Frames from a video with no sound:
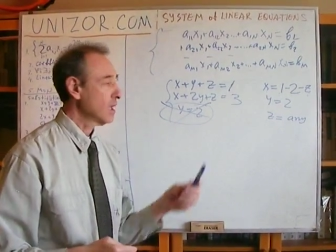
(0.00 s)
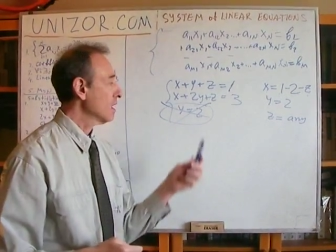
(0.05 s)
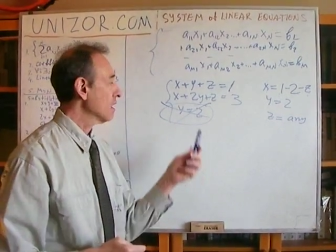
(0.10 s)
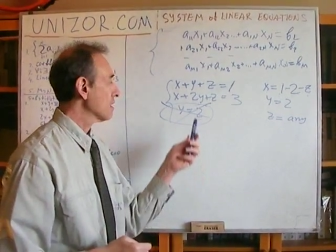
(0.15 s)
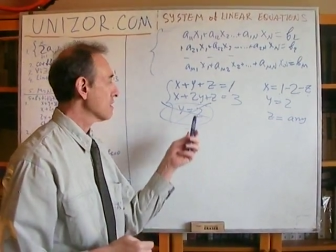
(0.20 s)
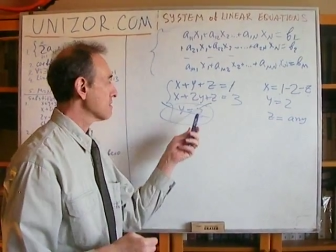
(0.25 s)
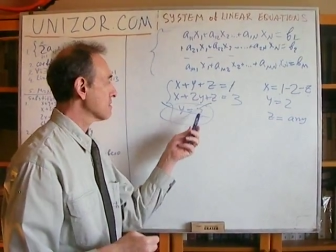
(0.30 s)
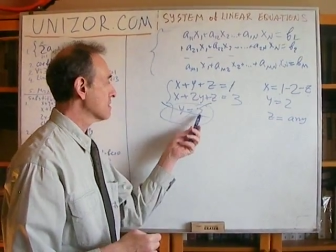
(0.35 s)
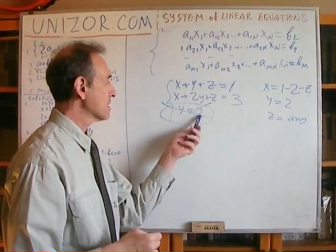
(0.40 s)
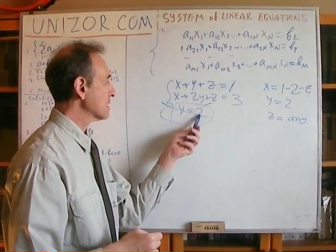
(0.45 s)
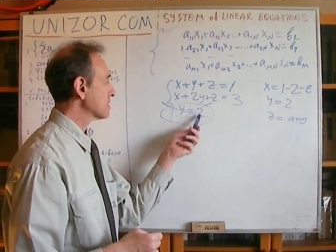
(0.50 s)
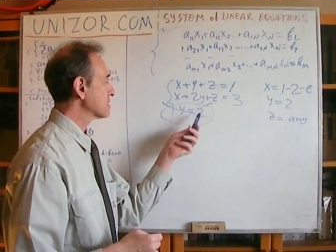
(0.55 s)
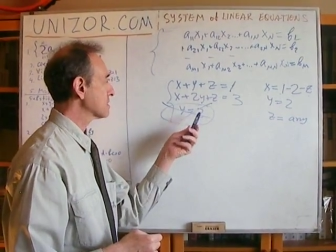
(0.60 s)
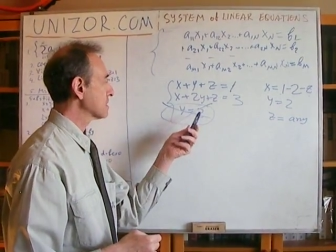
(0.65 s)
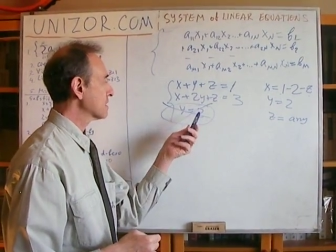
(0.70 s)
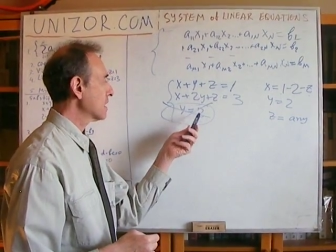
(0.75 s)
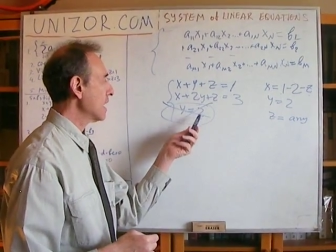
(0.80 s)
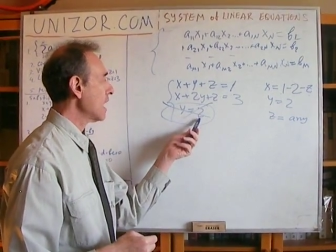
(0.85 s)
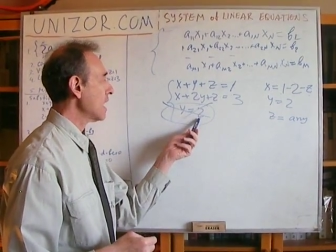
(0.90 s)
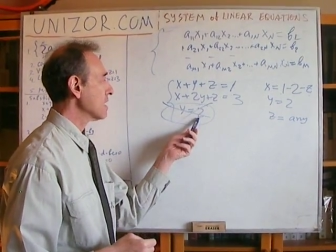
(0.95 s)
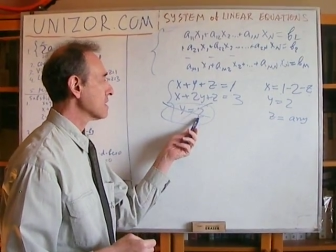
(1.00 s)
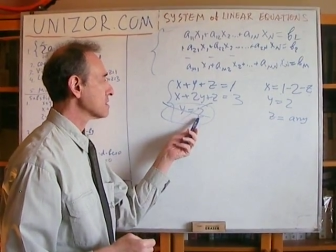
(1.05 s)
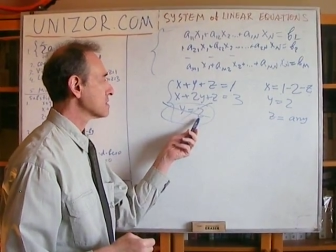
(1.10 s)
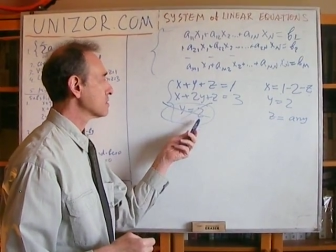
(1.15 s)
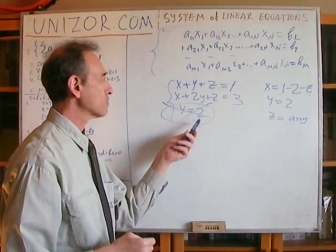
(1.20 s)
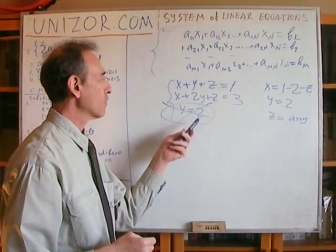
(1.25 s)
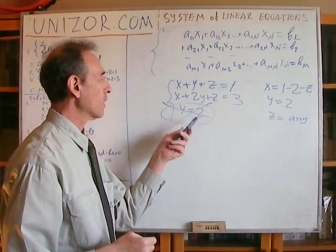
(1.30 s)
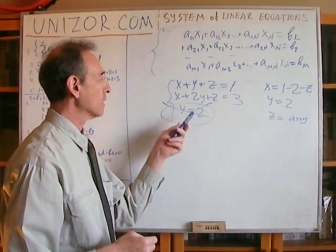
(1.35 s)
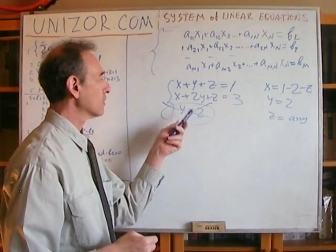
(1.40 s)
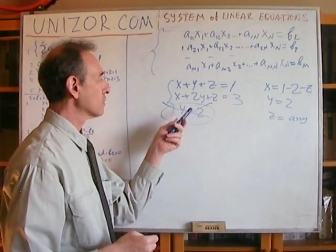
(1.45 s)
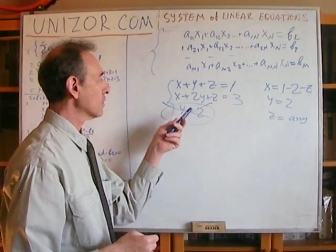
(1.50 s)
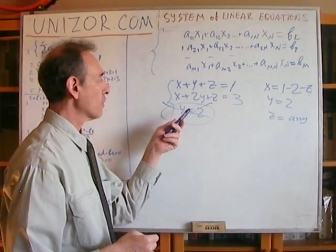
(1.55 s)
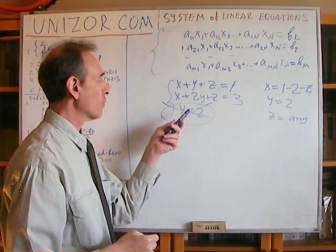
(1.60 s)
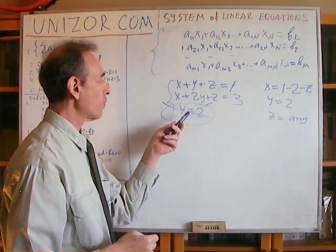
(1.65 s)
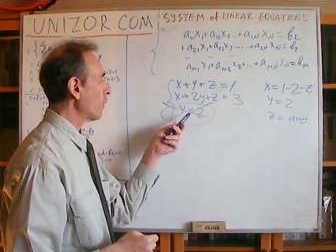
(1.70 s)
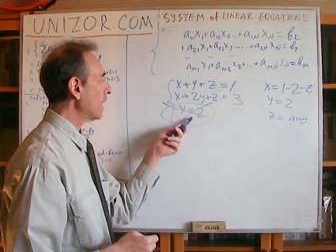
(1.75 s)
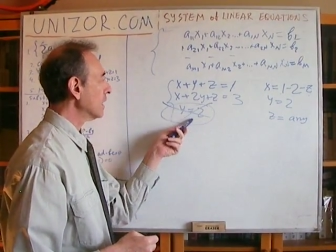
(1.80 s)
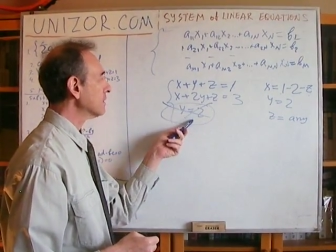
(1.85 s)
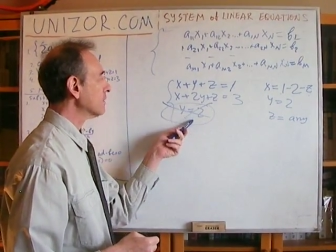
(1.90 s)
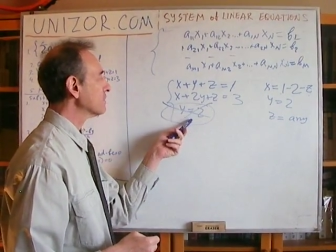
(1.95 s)
this case when
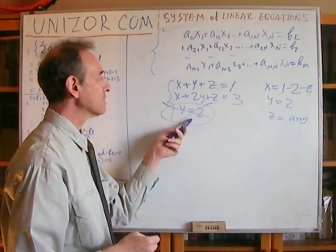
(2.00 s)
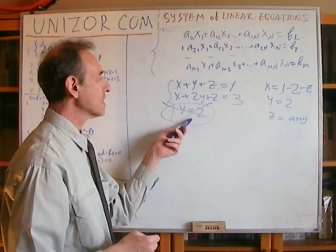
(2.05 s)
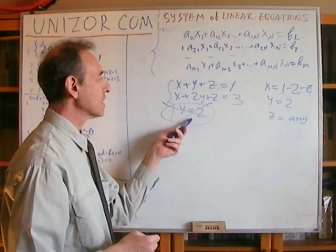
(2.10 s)
one of the